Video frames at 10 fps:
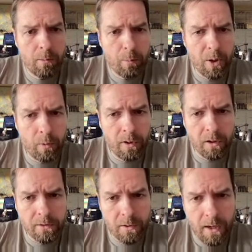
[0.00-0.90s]
but we
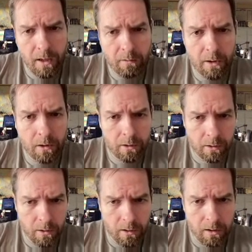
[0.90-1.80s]
also have
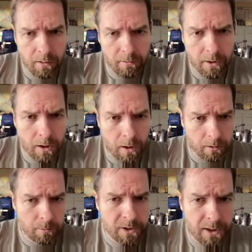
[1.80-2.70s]
all of our
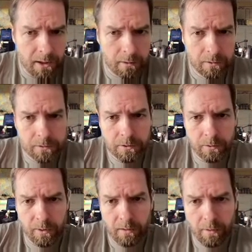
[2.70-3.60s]
columns now. So
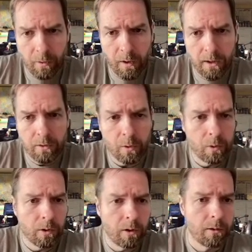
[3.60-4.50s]
we have our grand total
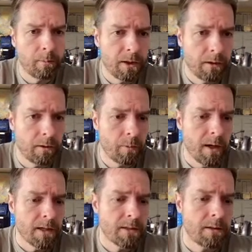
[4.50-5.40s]
column and the
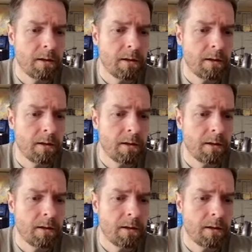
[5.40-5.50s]
rest.